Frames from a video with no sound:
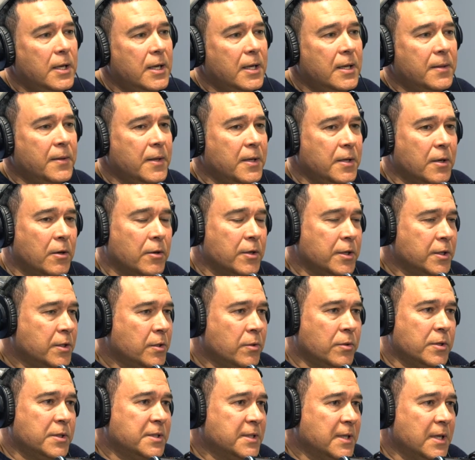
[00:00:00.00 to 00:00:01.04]
and then all you're
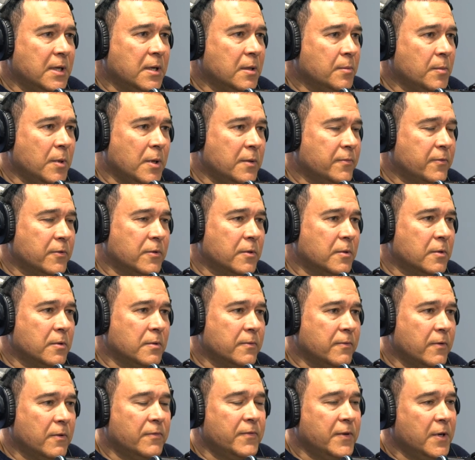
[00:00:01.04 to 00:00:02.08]
doing is setting them up for,
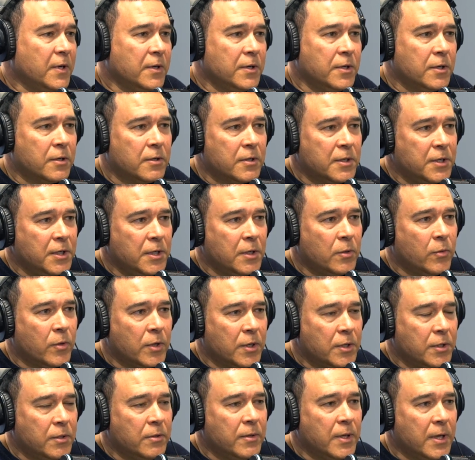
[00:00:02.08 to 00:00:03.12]
for failure, and you don't
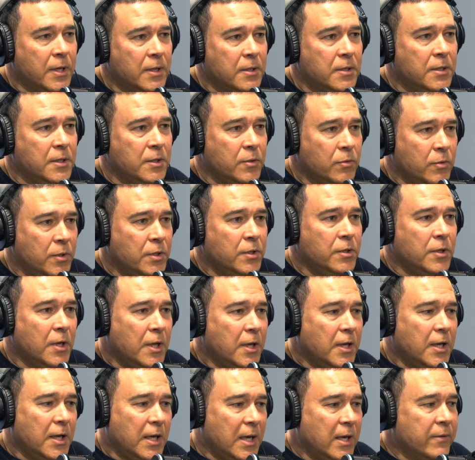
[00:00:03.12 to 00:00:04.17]
want to do that. You, you,
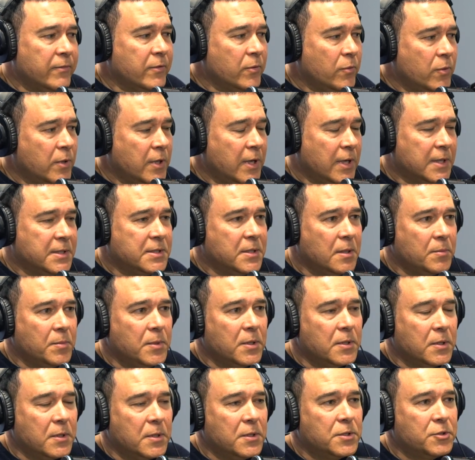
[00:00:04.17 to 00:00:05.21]
everyone has
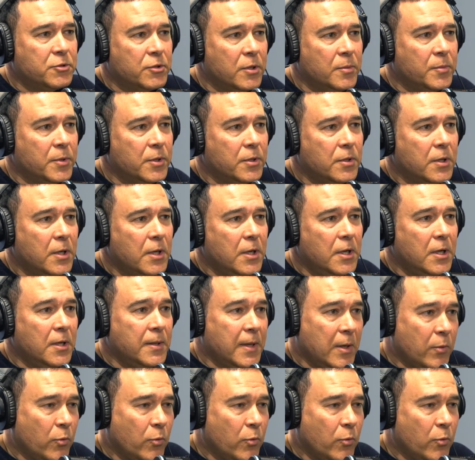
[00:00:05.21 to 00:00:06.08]
something to contribute, and